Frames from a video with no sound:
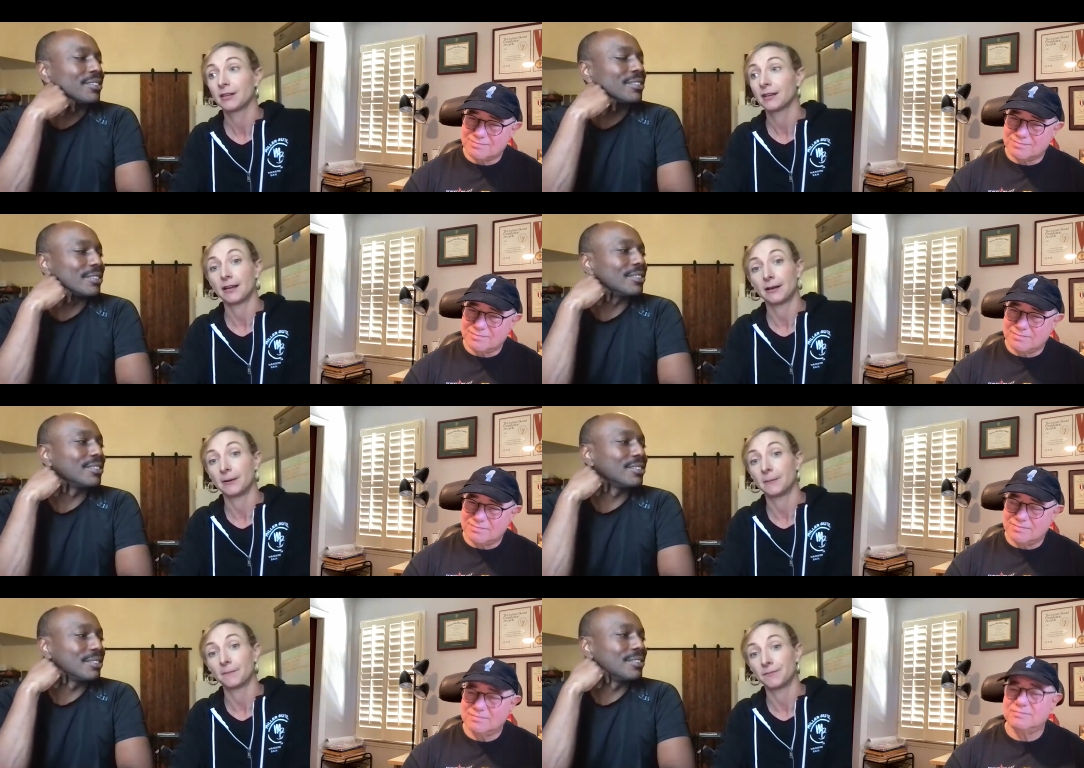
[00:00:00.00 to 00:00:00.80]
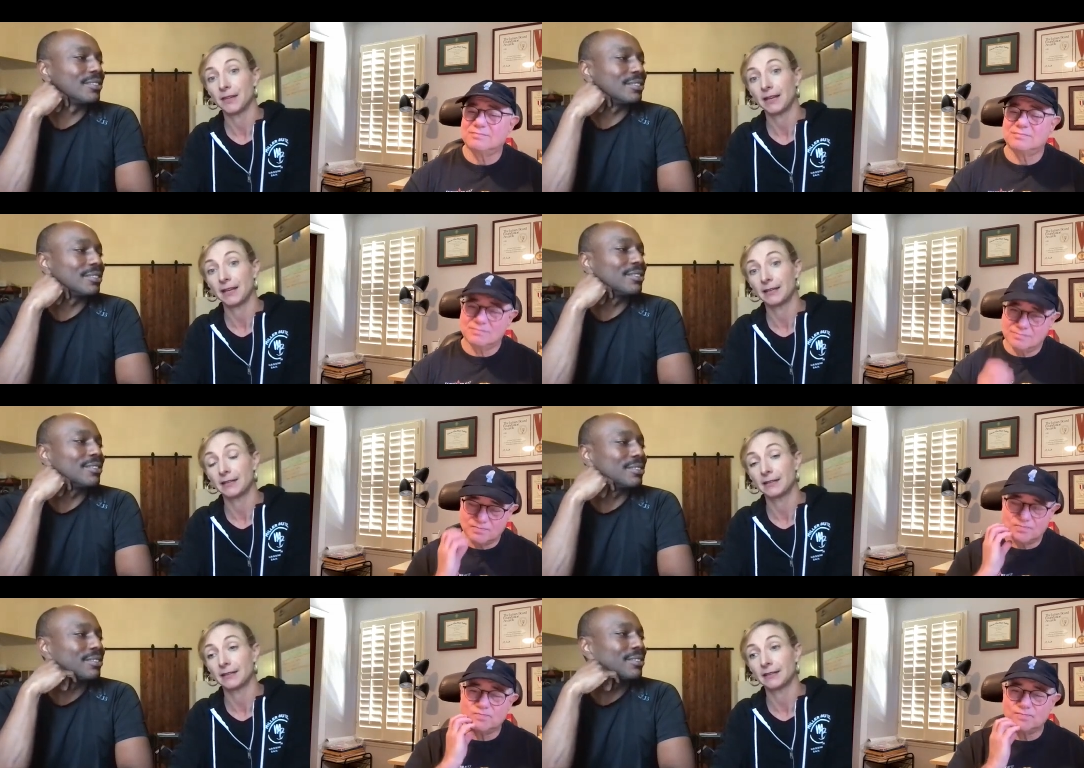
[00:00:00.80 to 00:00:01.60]
Speaker 1: Um, mm. and,
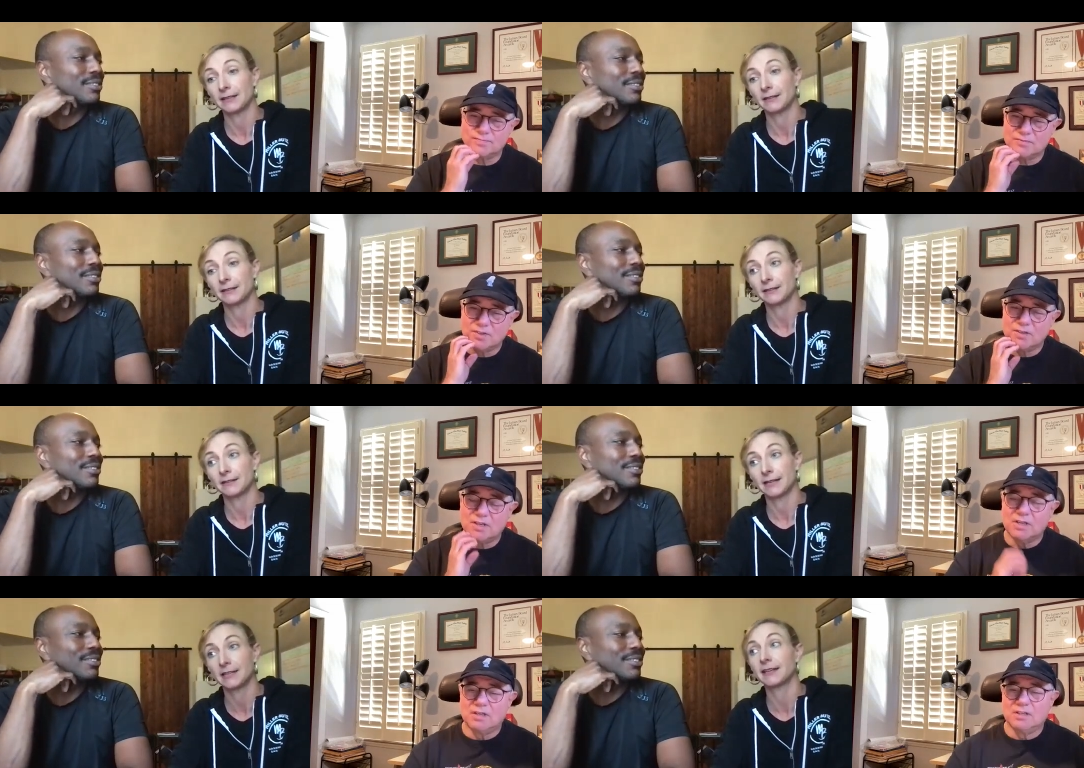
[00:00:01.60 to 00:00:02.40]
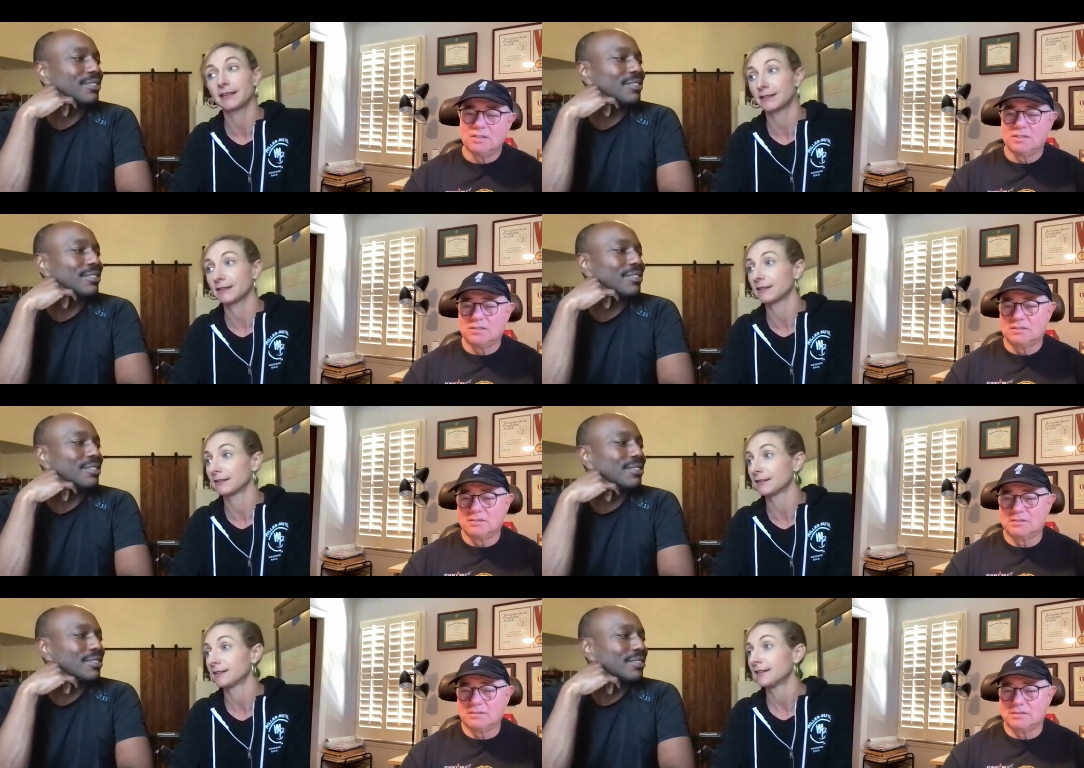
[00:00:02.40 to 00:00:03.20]
uh, and that,
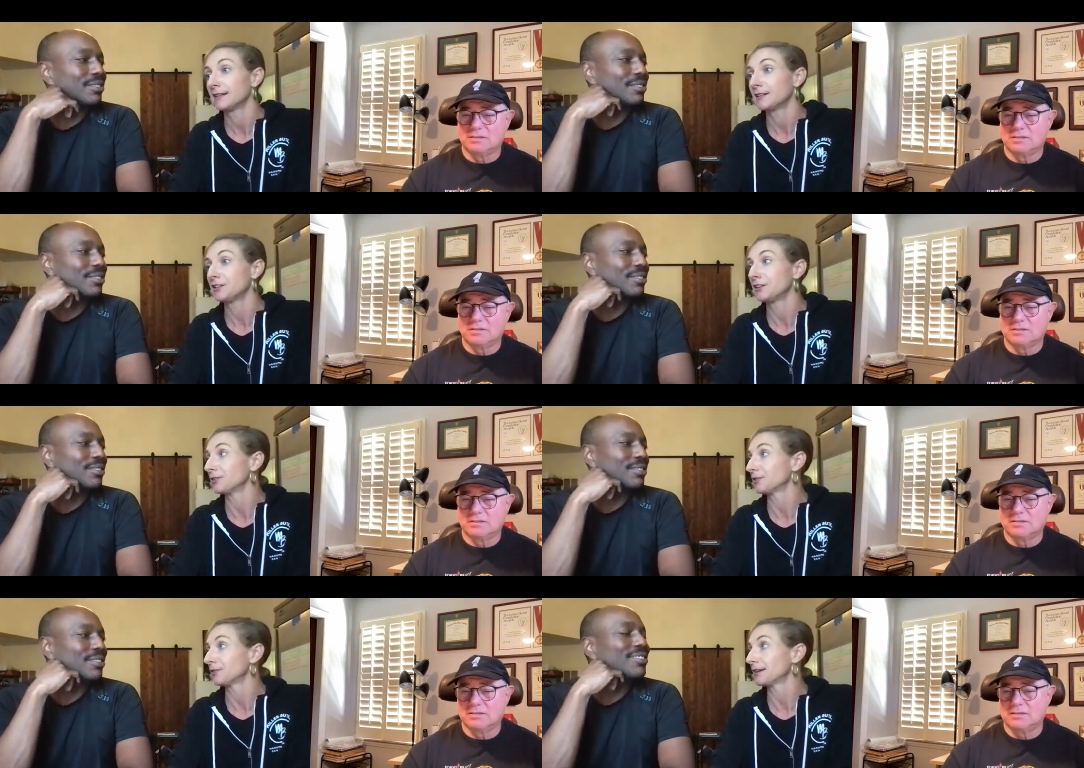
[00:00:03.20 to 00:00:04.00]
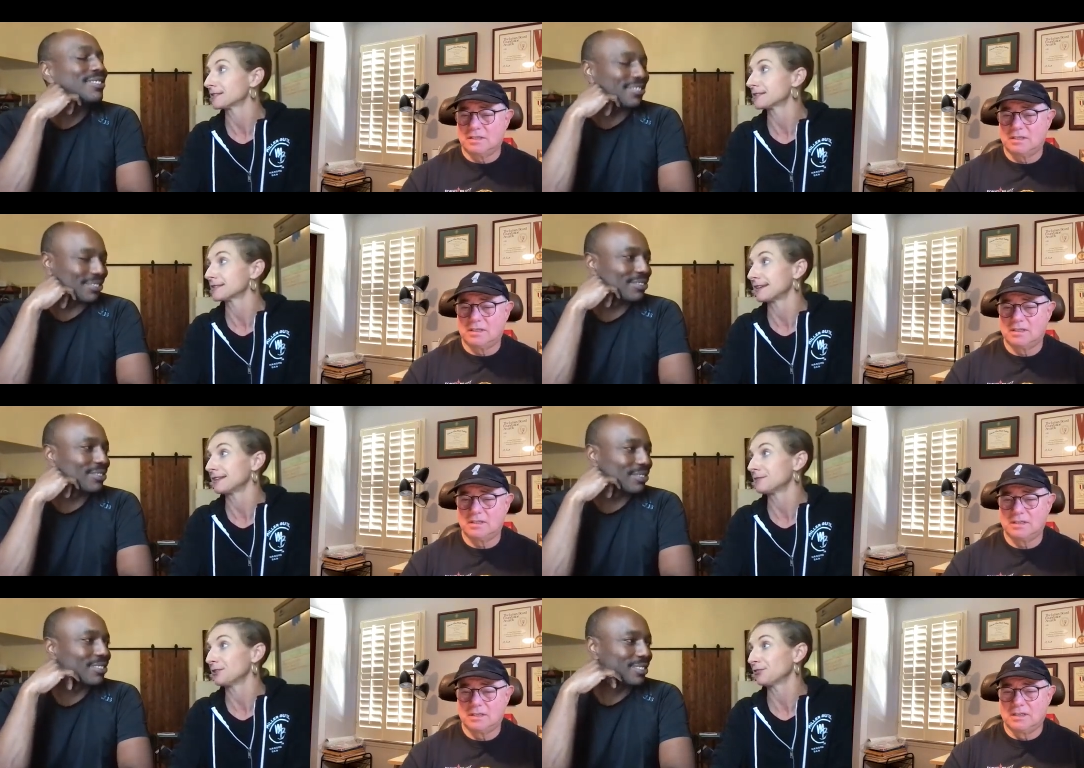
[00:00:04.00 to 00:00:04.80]
you know, that
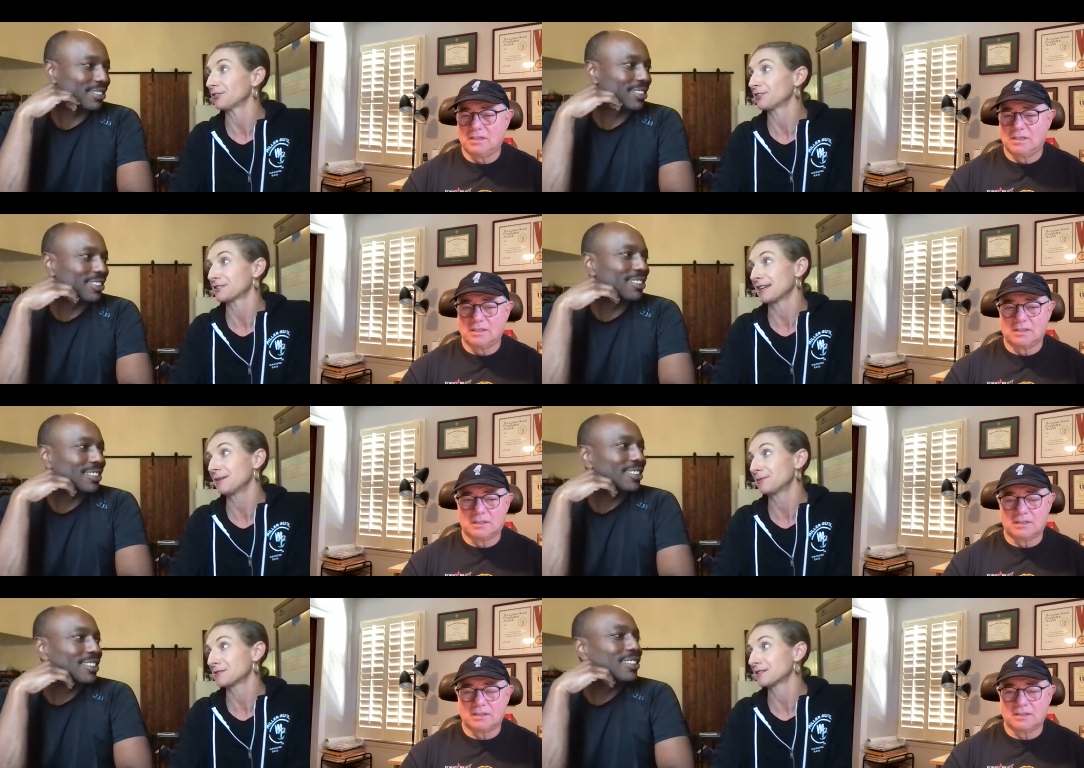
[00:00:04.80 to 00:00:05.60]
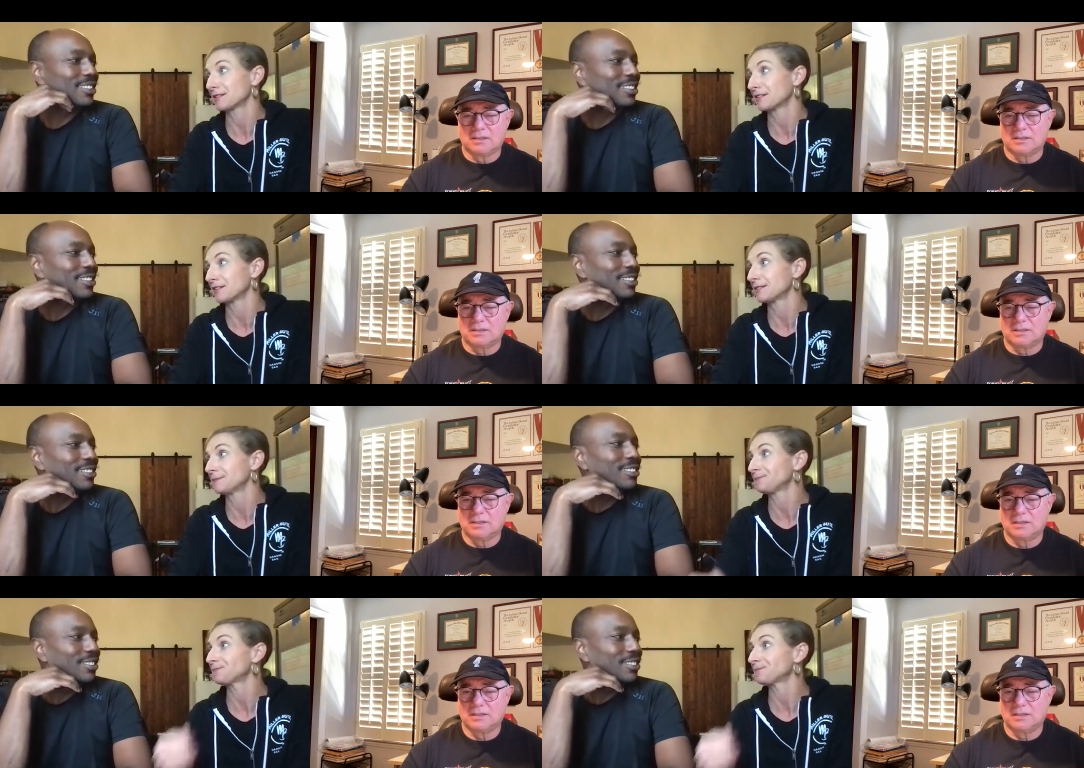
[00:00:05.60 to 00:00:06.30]
sustained me for a long time. It was a good,